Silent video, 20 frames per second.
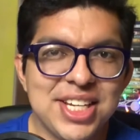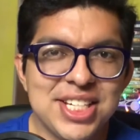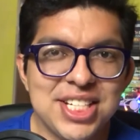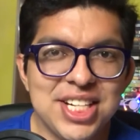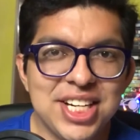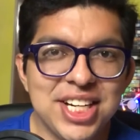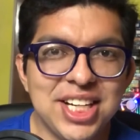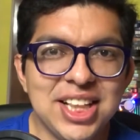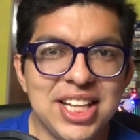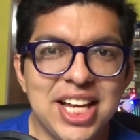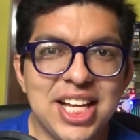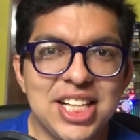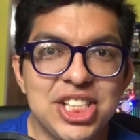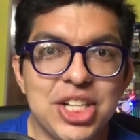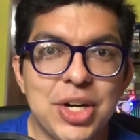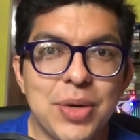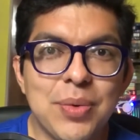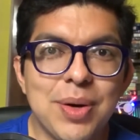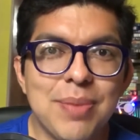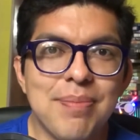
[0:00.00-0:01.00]
And this little
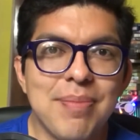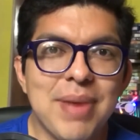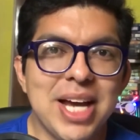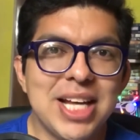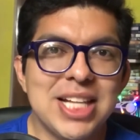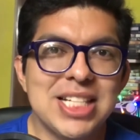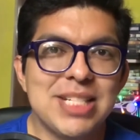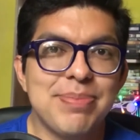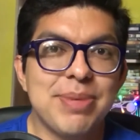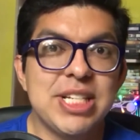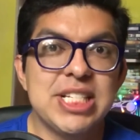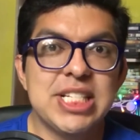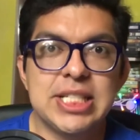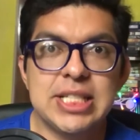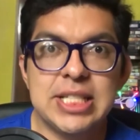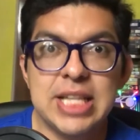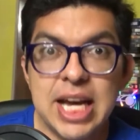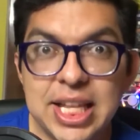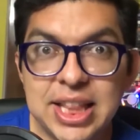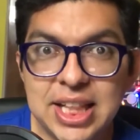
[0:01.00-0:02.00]
edge reminds me
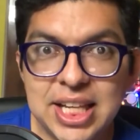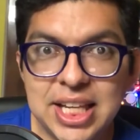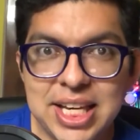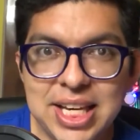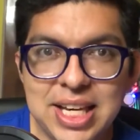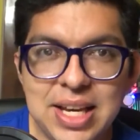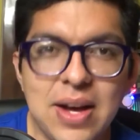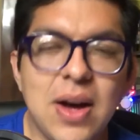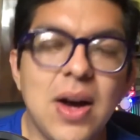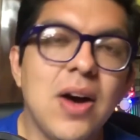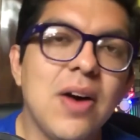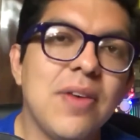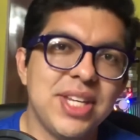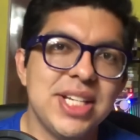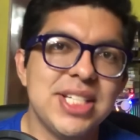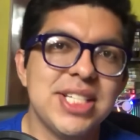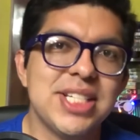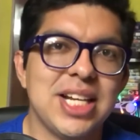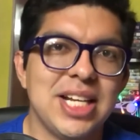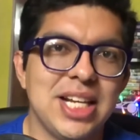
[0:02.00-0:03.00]
sadly
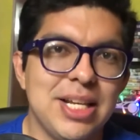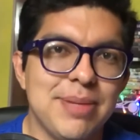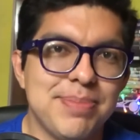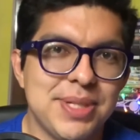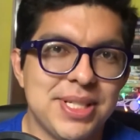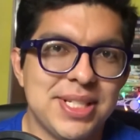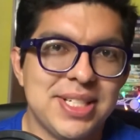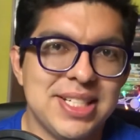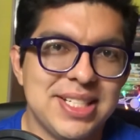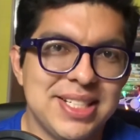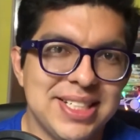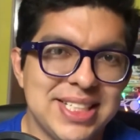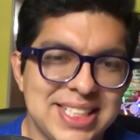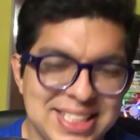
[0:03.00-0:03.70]
of these clips.